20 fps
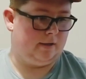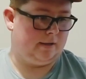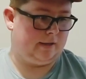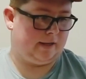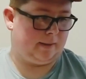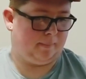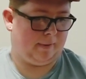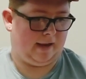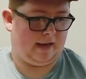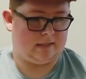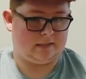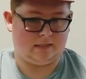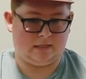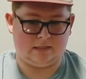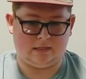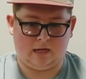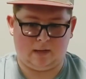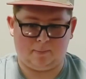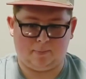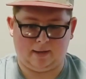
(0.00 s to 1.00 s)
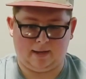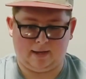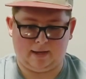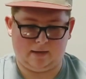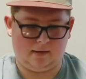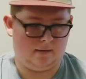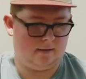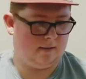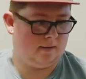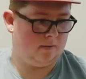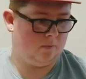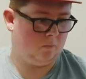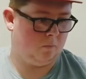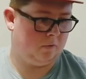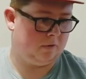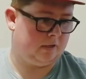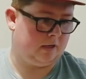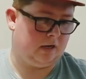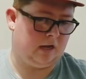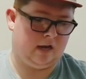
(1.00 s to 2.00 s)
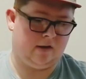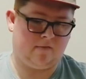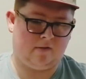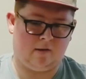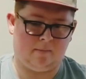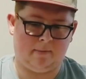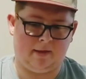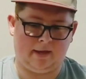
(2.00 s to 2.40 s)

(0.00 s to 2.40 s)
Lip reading: The capacity is not bad with a 9-round